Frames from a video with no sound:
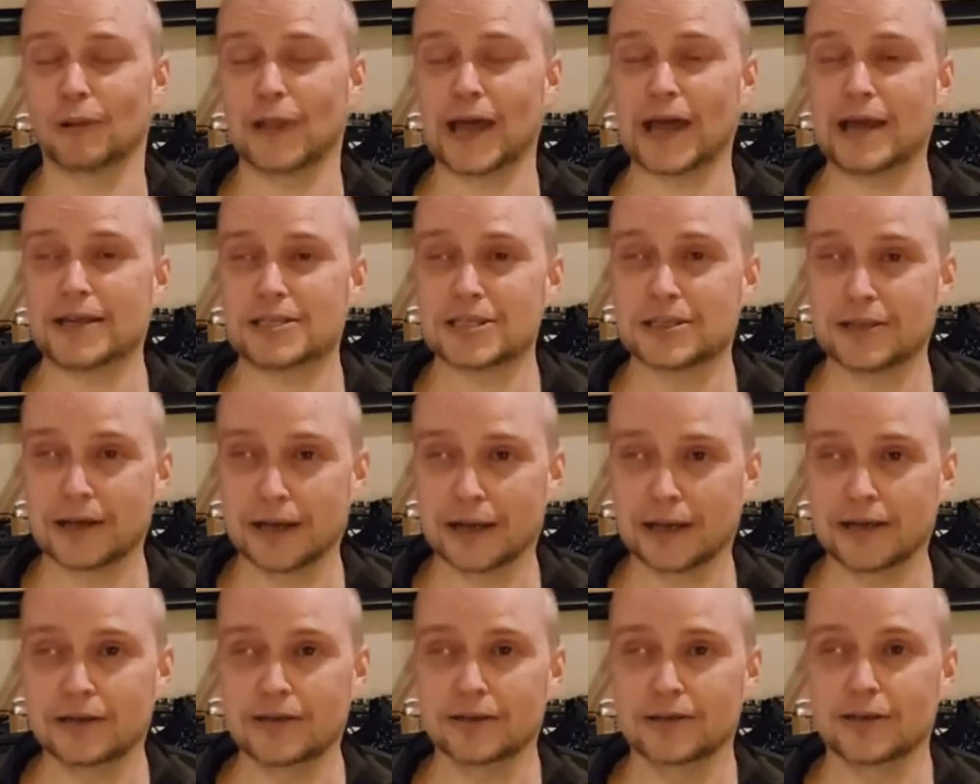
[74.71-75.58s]
last
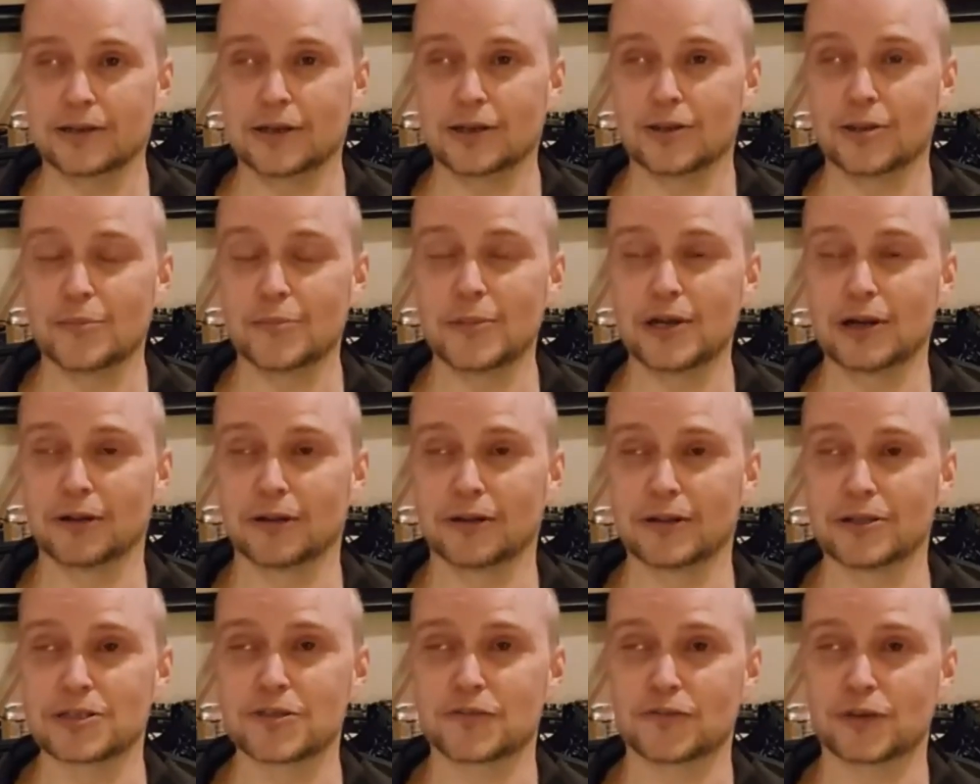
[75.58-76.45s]
night in the middle of
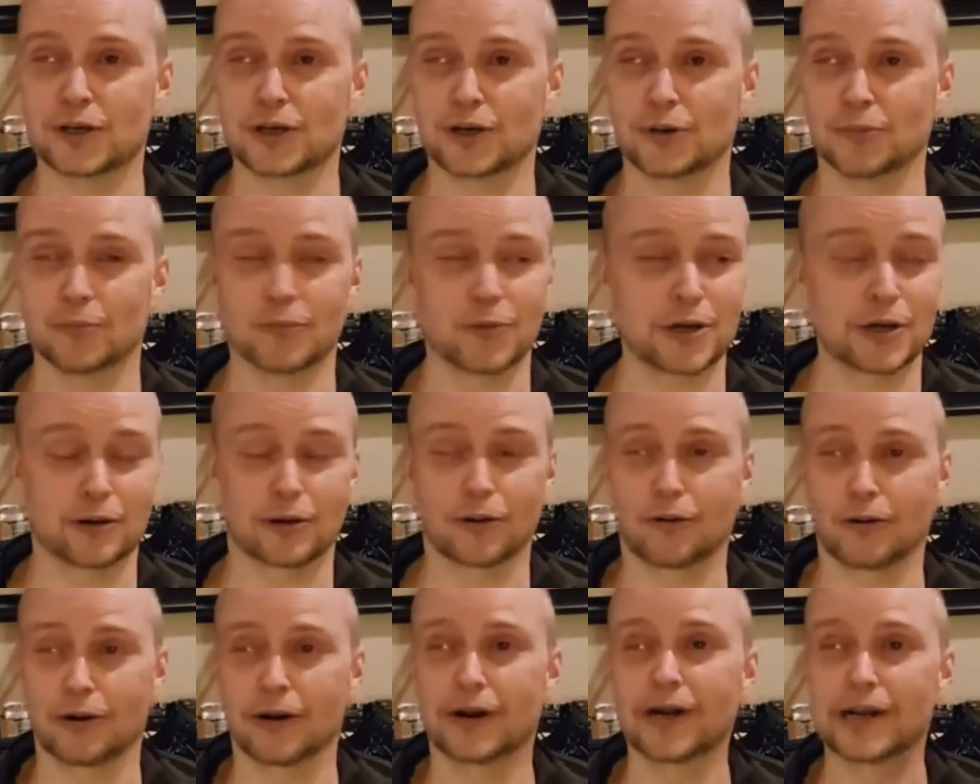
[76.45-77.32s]
this film. We were
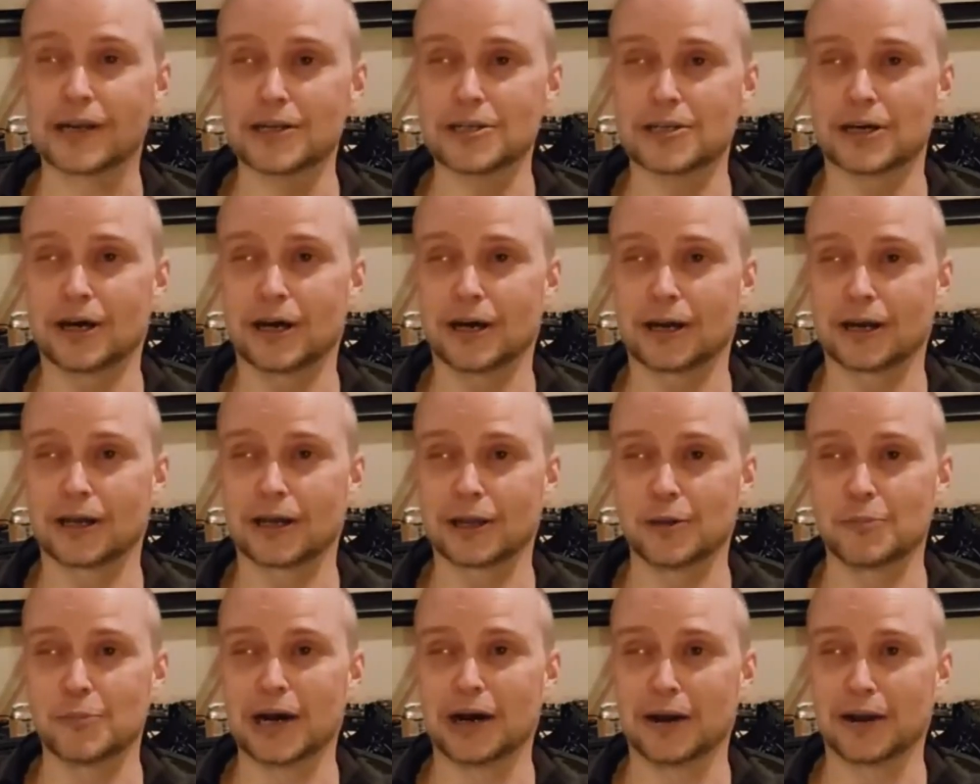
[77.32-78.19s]
already talking
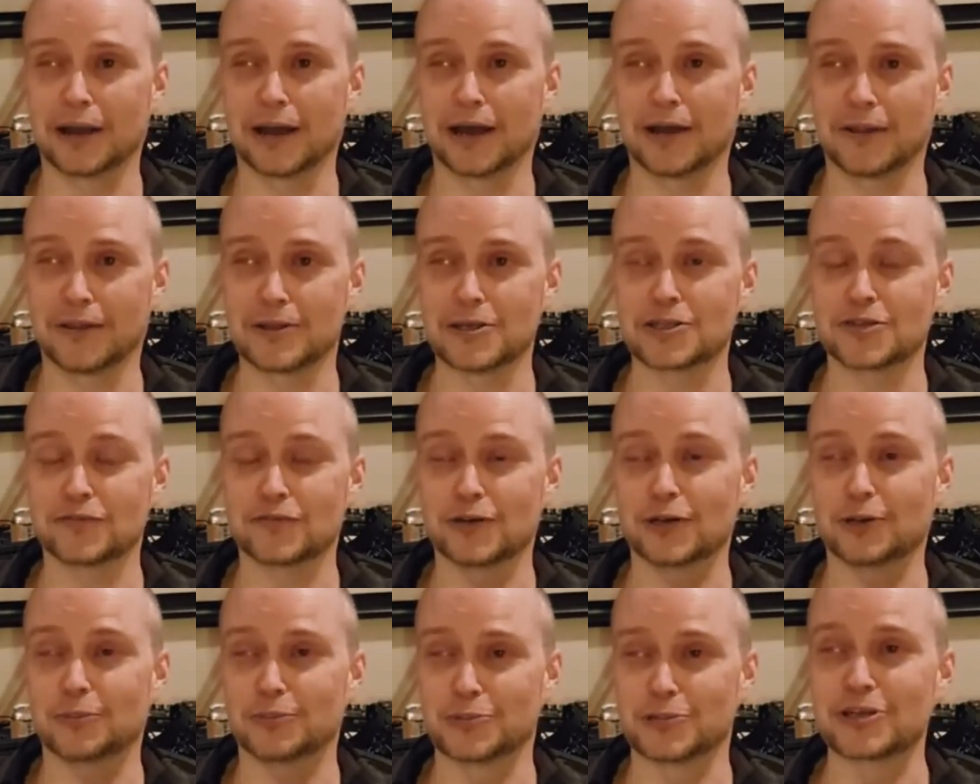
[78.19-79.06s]
about how this
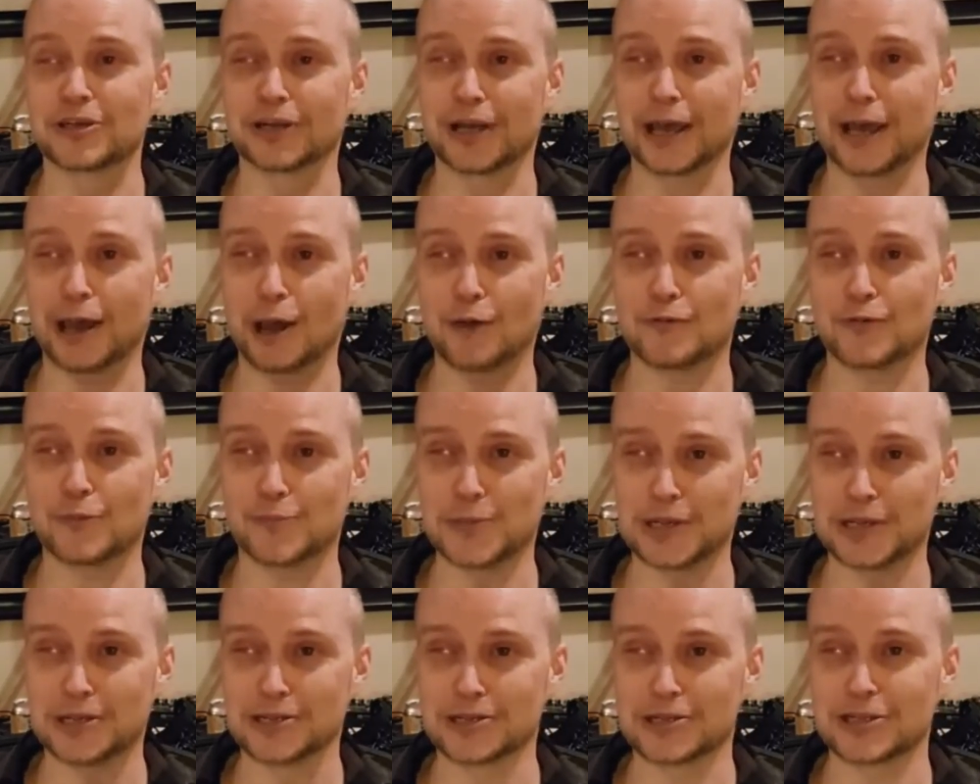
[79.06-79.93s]
film was going to have to be
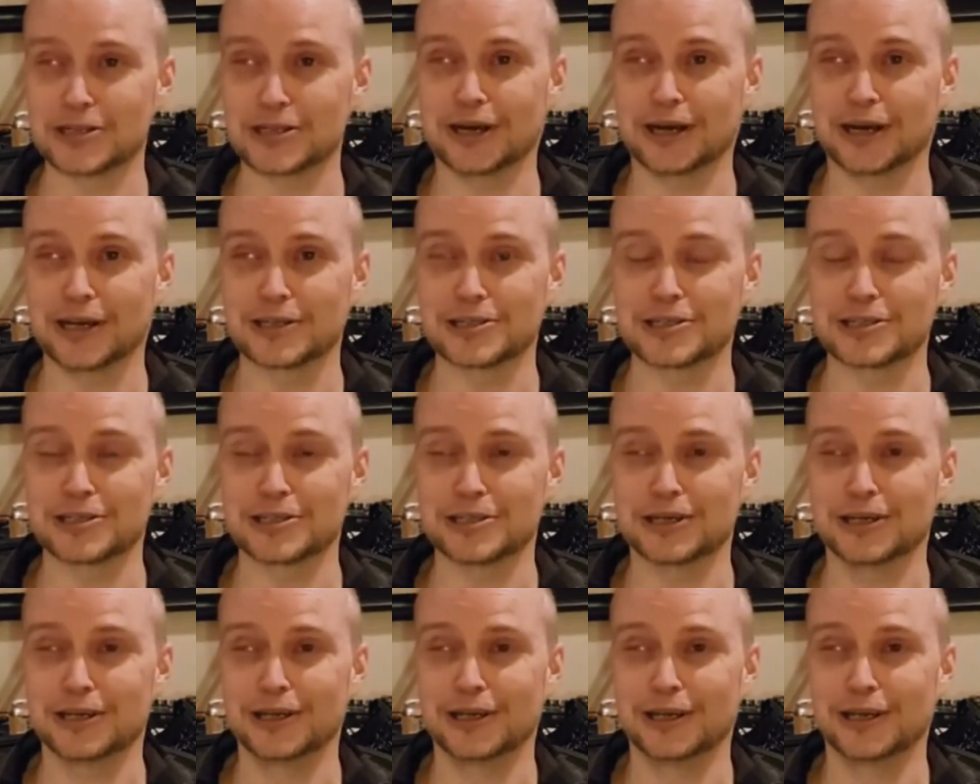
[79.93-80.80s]
discussed
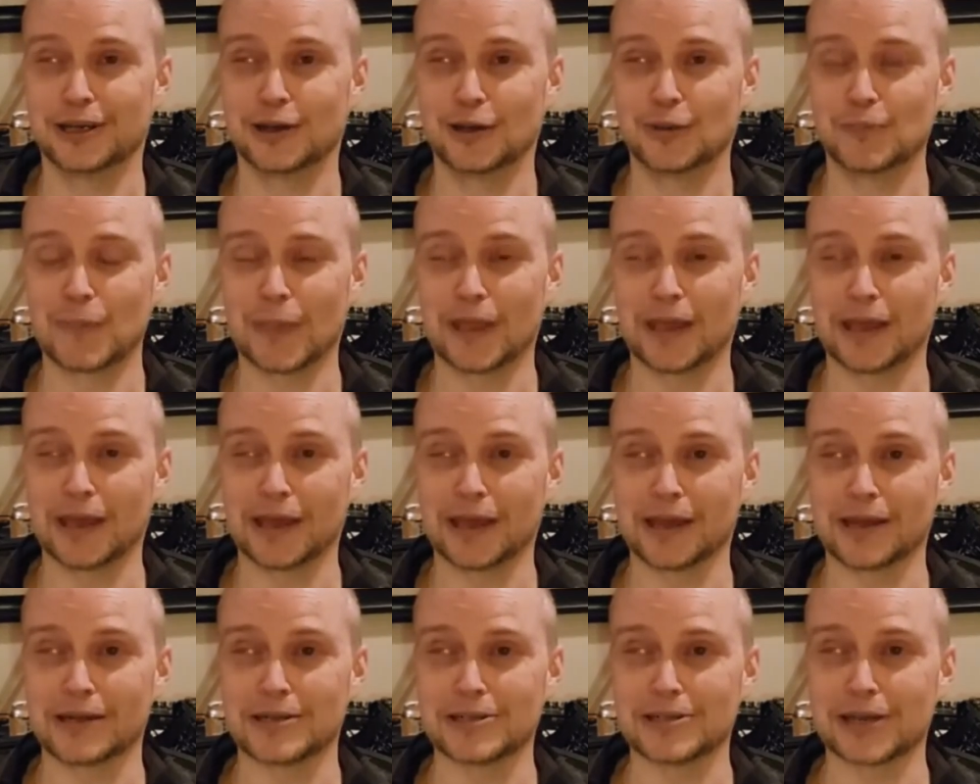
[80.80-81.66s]

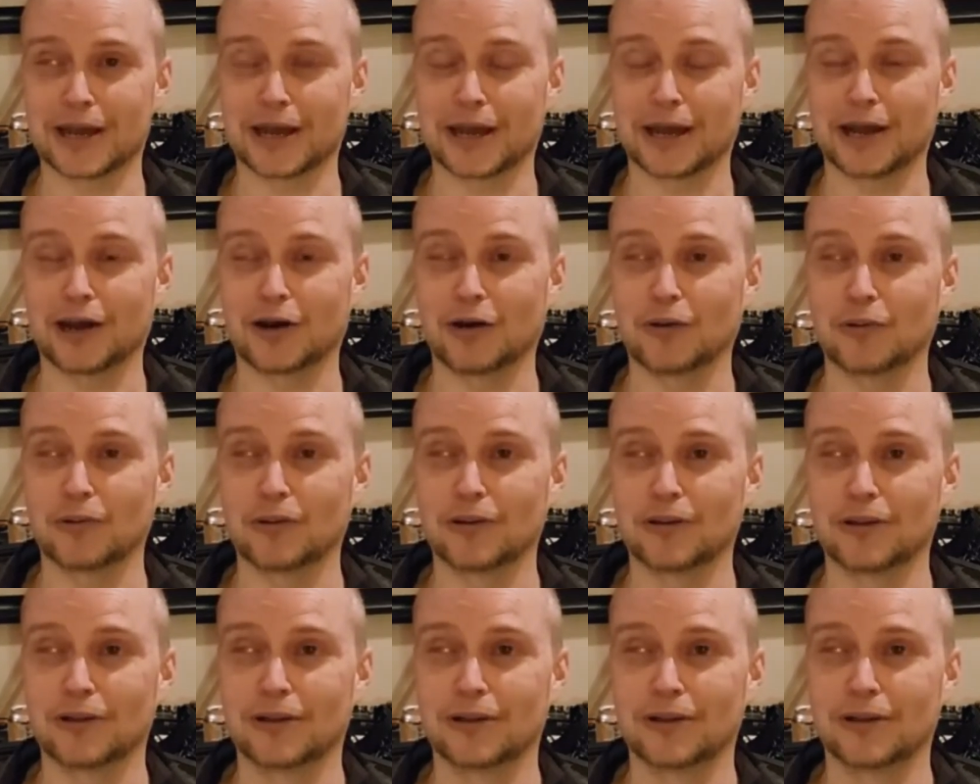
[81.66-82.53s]
and how
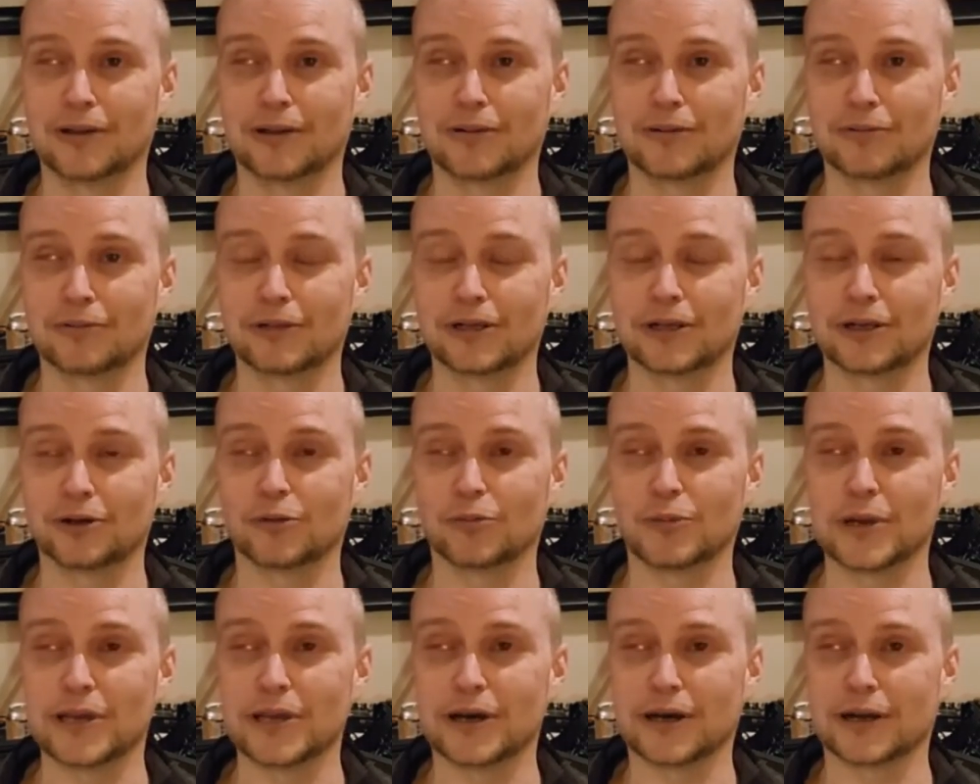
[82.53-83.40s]
little
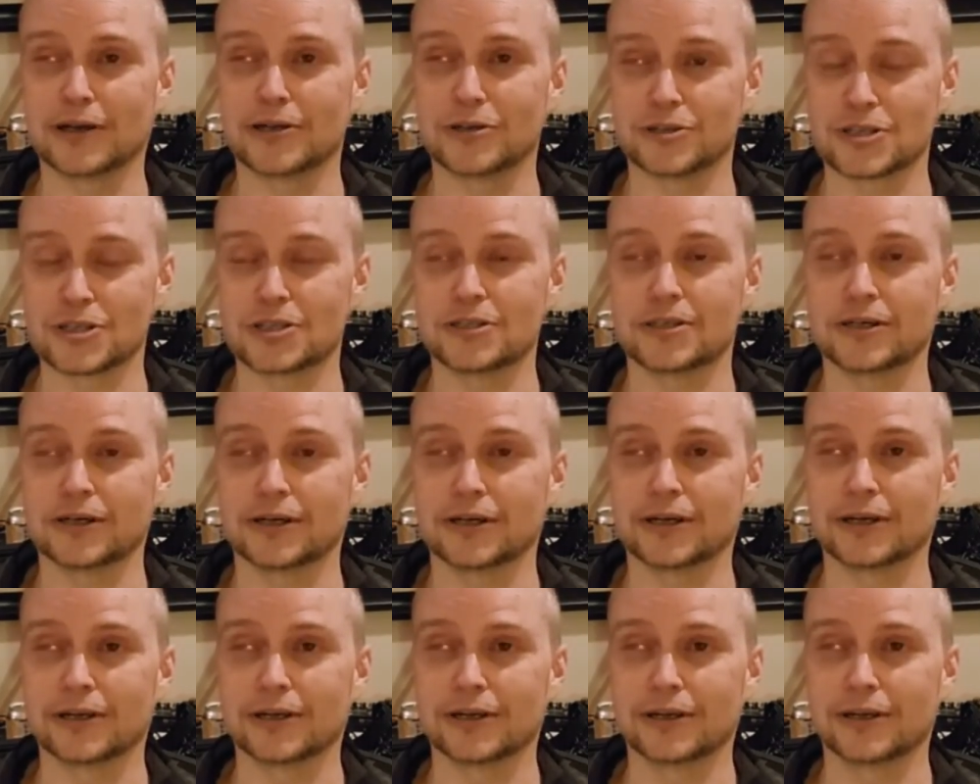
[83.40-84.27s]
we
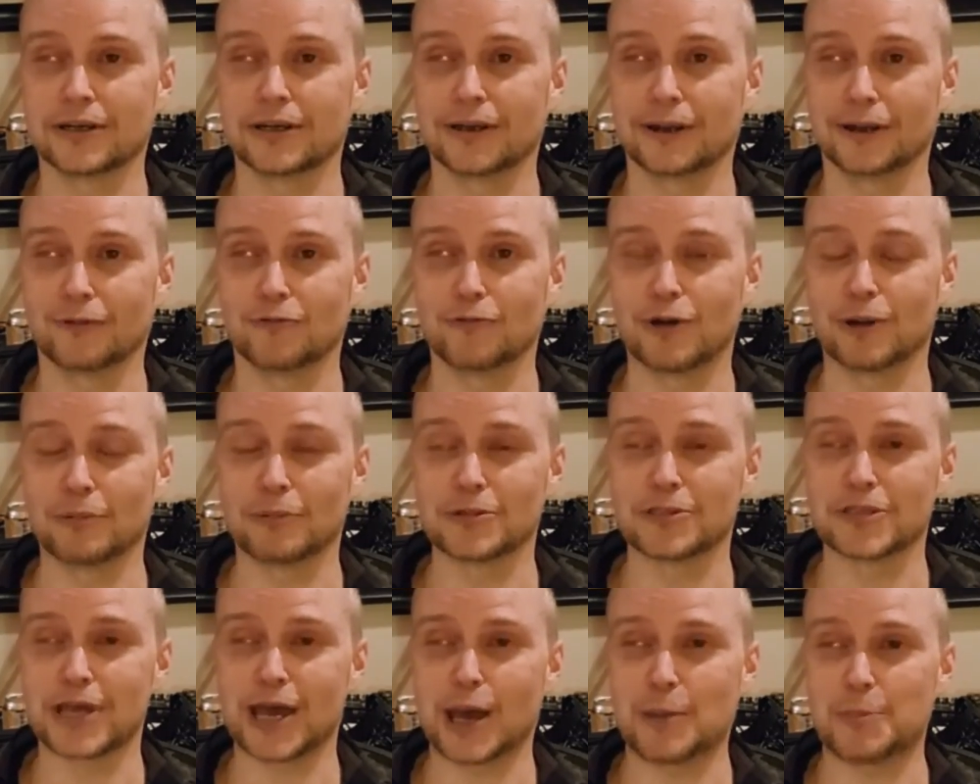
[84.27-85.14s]
understood of what
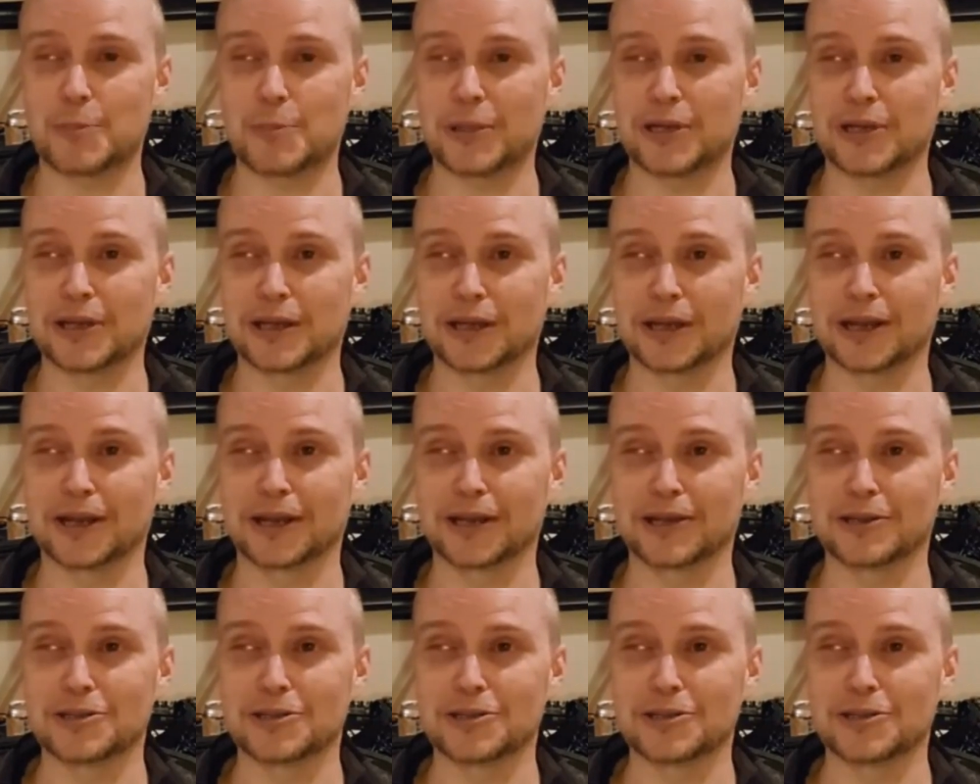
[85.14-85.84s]
was happening in it.